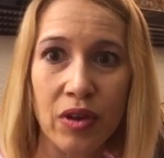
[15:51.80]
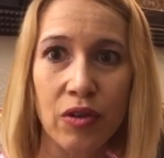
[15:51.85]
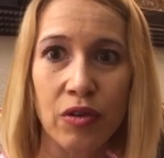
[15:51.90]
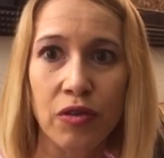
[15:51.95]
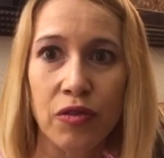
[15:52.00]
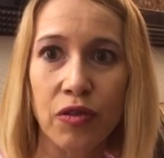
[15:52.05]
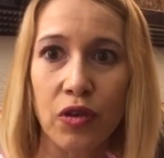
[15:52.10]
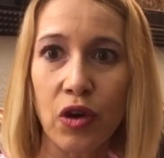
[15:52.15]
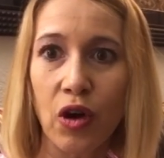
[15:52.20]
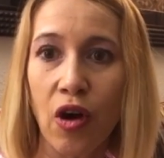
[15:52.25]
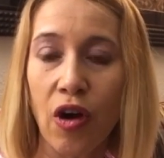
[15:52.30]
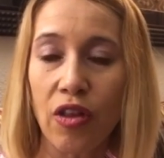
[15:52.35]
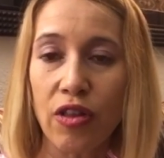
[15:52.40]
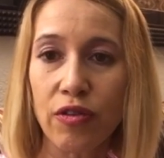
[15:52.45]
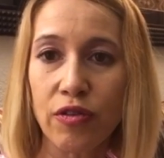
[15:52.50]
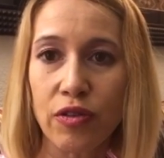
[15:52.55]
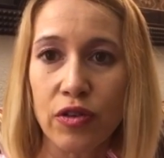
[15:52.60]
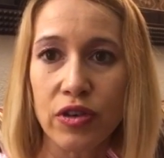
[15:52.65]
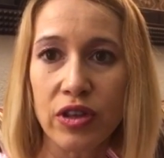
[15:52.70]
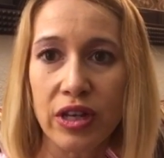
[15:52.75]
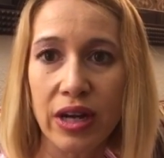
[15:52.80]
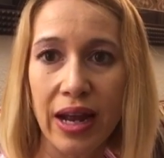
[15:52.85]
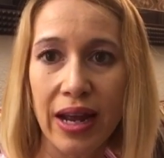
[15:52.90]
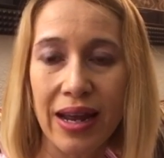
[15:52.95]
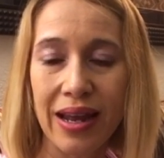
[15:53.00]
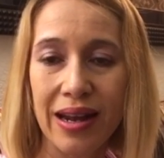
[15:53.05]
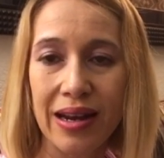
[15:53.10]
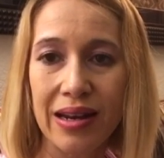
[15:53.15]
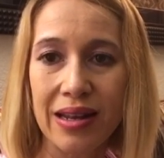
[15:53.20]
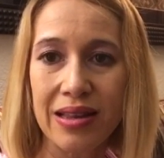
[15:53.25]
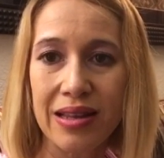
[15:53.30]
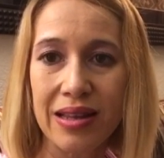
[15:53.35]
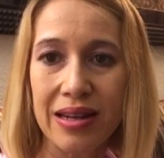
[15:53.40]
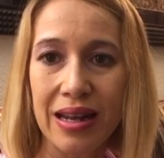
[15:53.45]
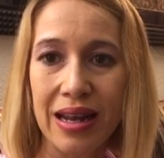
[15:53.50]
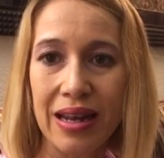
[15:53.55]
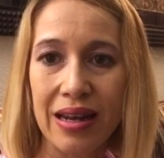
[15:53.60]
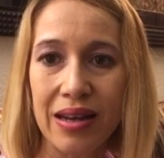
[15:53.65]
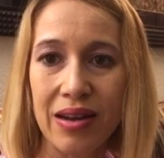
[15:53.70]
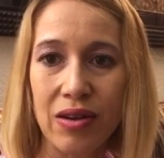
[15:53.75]
for all the food that I had, and then
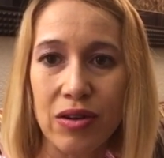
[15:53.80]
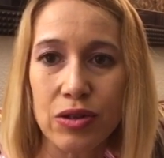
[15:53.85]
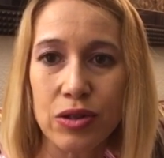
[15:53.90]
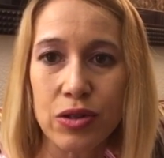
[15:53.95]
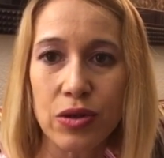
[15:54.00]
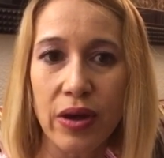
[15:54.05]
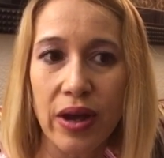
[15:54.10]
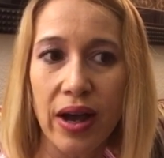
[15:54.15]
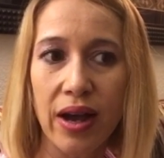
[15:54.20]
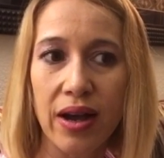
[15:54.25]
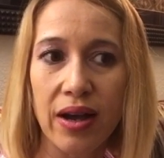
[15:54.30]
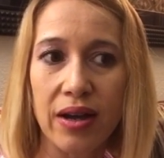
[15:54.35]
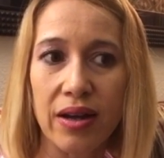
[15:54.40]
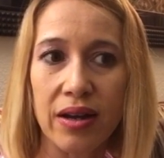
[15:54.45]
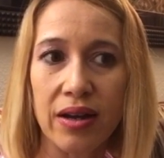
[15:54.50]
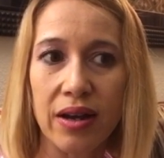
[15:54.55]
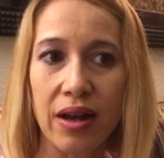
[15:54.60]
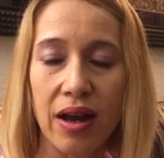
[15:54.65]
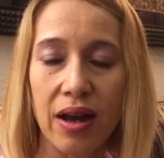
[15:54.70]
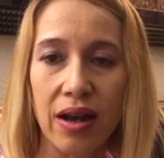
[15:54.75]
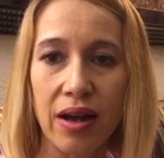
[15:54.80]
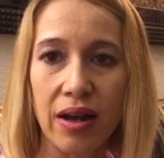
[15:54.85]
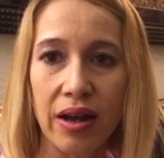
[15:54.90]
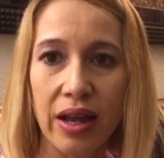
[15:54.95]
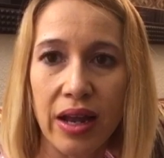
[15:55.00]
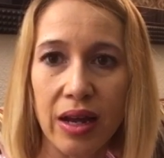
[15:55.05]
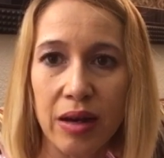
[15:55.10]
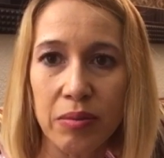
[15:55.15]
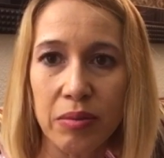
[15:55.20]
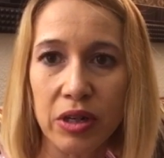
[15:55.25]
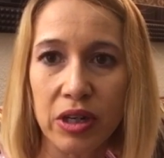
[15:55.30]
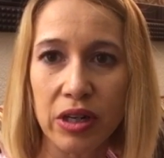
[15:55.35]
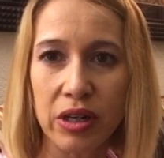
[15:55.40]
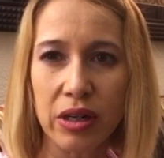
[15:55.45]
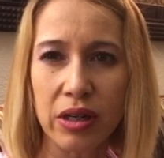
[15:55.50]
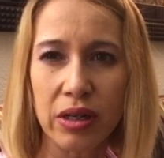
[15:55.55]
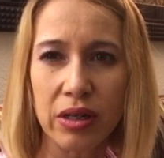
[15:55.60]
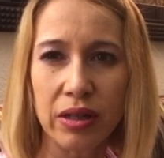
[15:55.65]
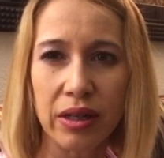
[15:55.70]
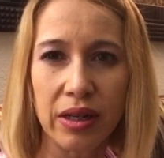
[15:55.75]
Eddie also had a hamburger,